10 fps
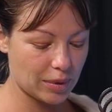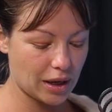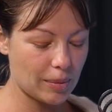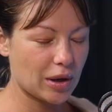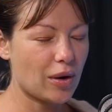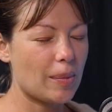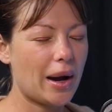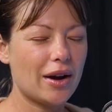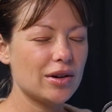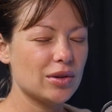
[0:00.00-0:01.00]
becoming quite
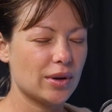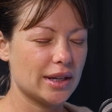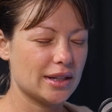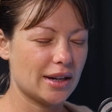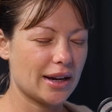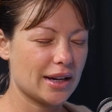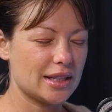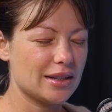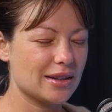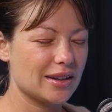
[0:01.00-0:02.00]
paranoid, and like
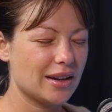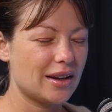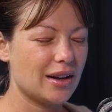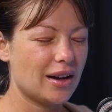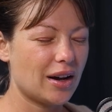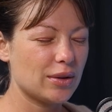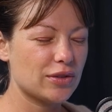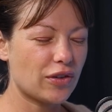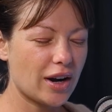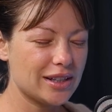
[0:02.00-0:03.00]
I
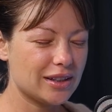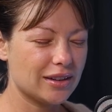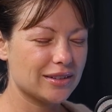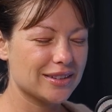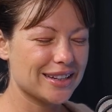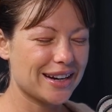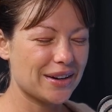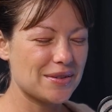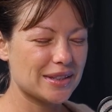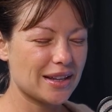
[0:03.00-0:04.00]
was frightened, and
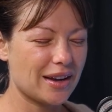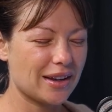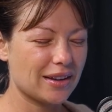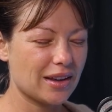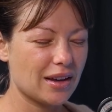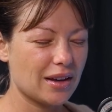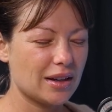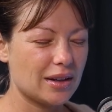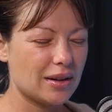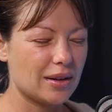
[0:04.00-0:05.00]
I was like,
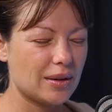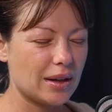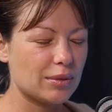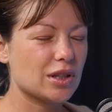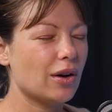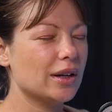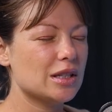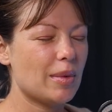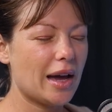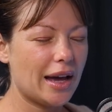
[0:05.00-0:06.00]
it was
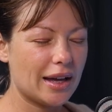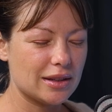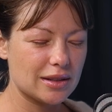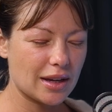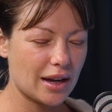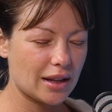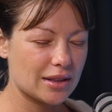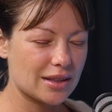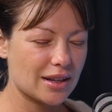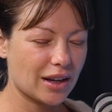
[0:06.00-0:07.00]
going to my head,
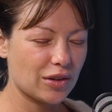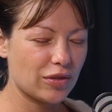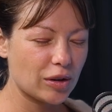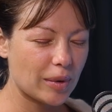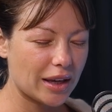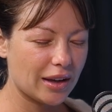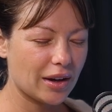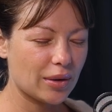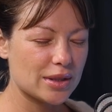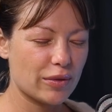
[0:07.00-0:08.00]
and I could feel my
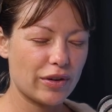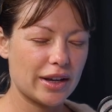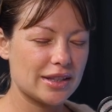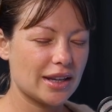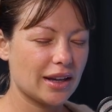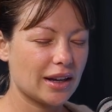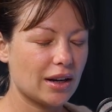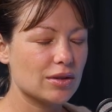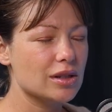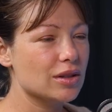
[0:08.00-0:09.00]
ego was inflating,
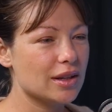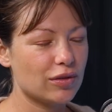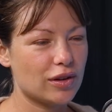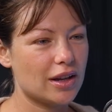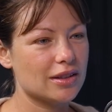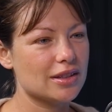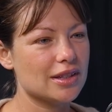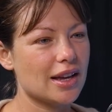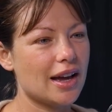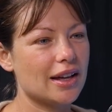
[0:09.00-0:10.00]
and I was losing
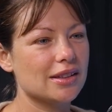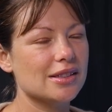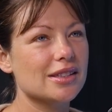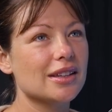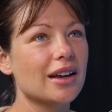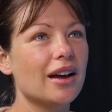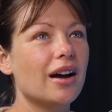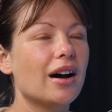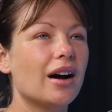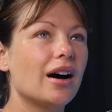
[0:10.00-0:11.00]
friends, and
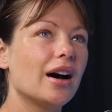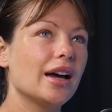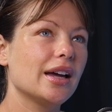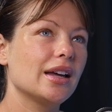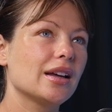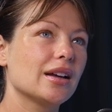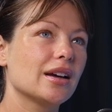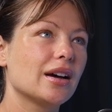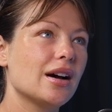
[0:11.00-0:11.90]
I